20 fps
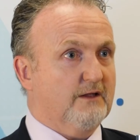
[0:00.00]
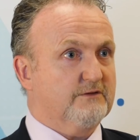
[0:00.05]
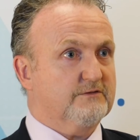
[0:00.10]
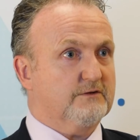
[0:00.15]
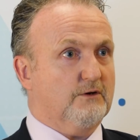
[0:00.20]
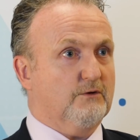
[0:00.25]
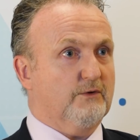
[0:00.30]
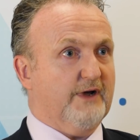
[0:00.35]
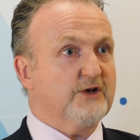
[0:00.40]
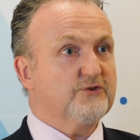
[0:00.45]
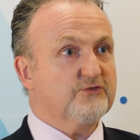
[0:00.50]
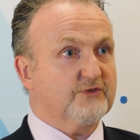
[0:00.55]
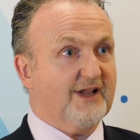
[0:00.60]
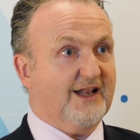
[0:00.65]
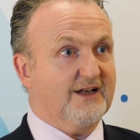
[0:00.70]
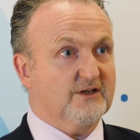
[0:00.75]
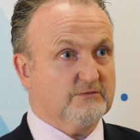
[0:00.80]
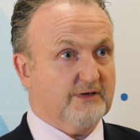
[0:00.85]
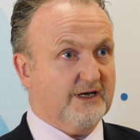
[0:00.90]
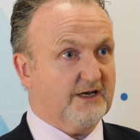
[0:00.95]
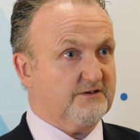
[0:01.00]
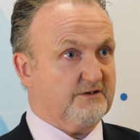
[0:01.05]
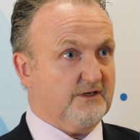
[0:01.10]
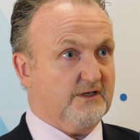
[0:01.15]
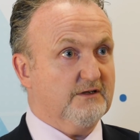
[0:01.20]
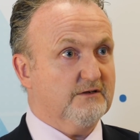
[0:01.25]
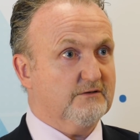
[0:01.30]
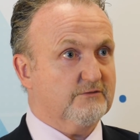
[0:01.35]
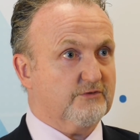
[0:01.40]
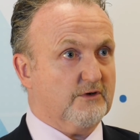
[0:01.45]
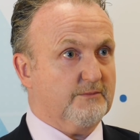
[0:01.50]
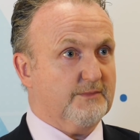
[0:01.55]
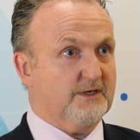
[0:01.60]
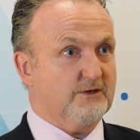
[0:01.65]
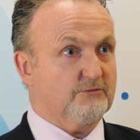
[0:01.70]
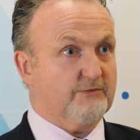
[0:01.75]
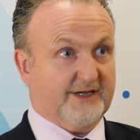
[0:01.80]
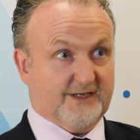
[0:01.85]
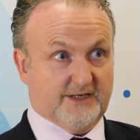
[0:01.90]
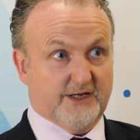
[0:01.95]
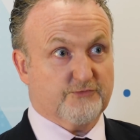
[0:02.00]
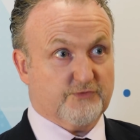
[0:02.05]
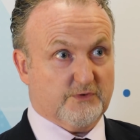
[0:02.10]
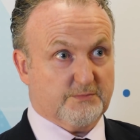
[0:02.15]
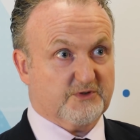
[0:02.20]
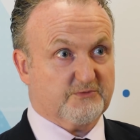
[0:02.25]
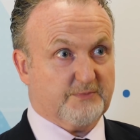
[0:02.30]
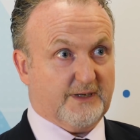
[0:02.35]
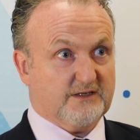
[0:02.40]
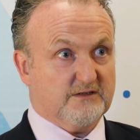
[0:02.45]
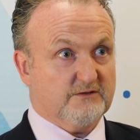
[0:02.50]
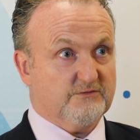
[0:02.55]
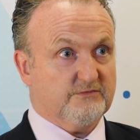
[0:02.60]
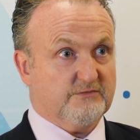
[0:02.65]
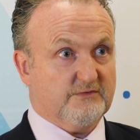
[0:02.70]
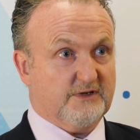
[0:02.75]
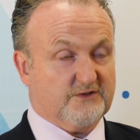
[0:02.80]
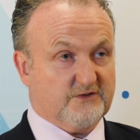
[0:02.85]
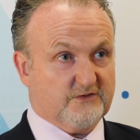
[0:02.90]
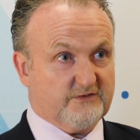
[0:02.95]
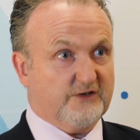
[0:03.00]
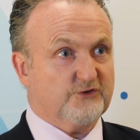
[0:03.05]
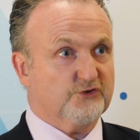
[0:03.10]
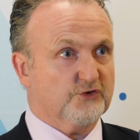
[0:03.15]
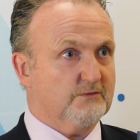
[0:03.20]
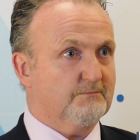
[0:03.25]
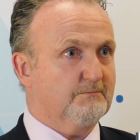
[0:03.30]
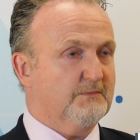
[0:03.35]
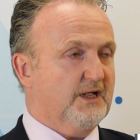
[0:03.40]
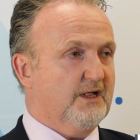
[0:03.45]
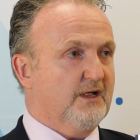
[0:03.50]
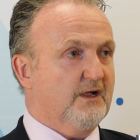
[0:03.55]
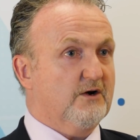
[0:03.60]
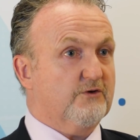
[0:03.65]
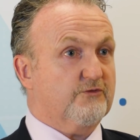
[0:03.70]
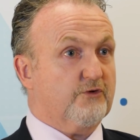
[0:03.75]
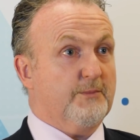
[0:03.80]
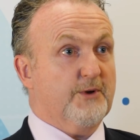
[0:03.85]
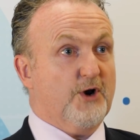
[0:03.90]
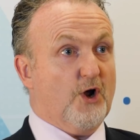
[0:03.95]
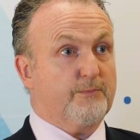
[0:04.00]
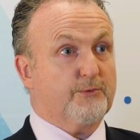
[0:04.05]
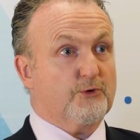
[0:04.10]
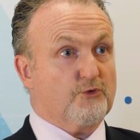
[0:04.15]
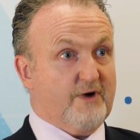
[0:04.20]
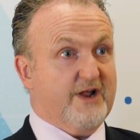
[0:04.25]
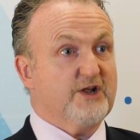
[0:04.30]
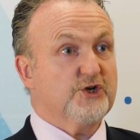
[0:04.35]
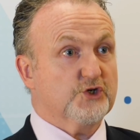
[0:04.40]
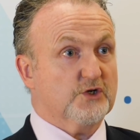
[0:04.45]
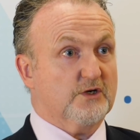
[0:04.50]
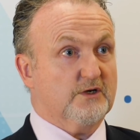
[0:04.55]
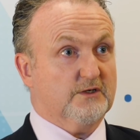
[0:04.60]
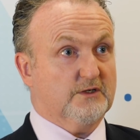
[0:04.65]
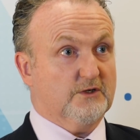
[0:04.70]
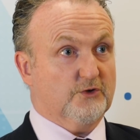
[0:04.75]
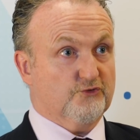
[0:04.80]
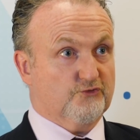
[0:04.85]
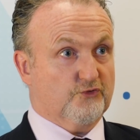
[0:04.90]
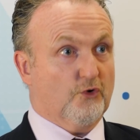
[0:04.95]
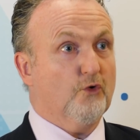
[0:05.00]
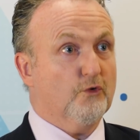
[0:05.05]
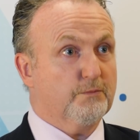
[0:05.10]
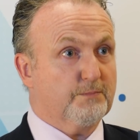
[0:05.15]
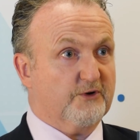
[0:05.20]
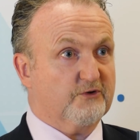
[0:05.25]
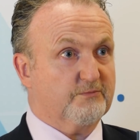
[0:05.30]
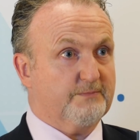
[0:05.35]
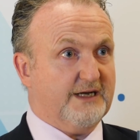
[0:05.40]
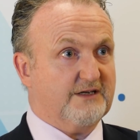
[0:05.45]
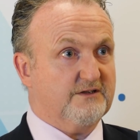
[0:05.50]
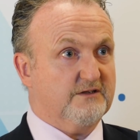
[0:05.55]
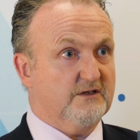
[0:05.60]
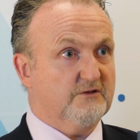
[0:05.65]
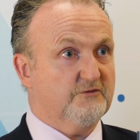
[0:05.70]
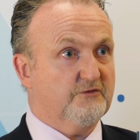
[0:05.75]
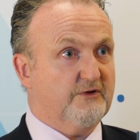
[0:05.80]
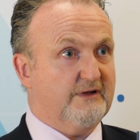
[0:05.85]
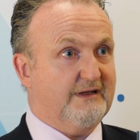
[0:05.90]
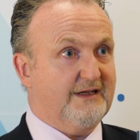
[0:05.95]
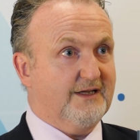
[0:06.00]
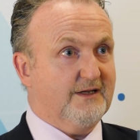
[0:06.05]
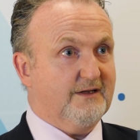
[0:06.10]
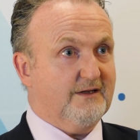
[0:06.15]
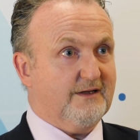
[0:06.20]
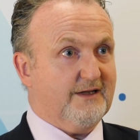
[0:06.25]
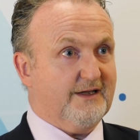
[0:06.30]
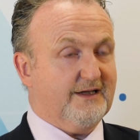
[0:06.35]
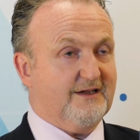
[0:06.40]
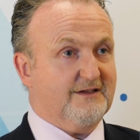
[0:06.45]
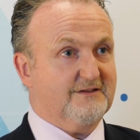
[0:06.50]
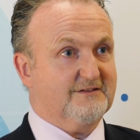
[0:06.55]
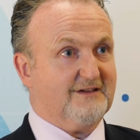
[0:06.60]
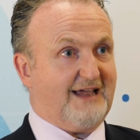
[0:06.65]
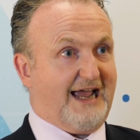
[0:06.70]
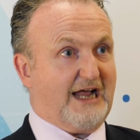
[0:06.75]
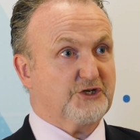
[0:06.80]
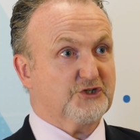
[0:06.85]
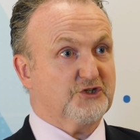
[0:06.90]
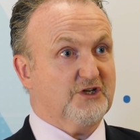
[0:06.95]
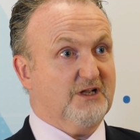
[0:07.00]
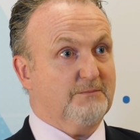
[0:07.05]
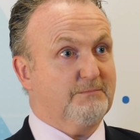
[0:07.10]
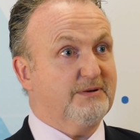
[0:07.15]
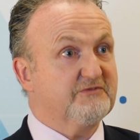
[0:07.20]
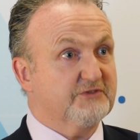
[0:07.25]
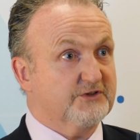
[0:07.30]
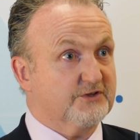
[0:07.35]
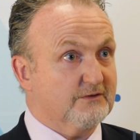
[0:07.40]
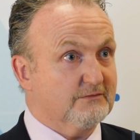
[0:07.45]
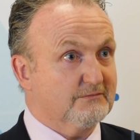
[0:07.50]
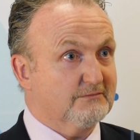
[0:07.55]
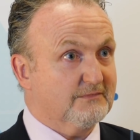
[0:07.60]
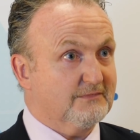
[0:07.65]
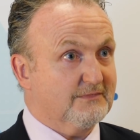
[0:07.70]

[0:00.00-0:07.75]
So intraday liquidity, from a regulatory perspective, is essential. From an operational and control perspective, it's actually pivotal.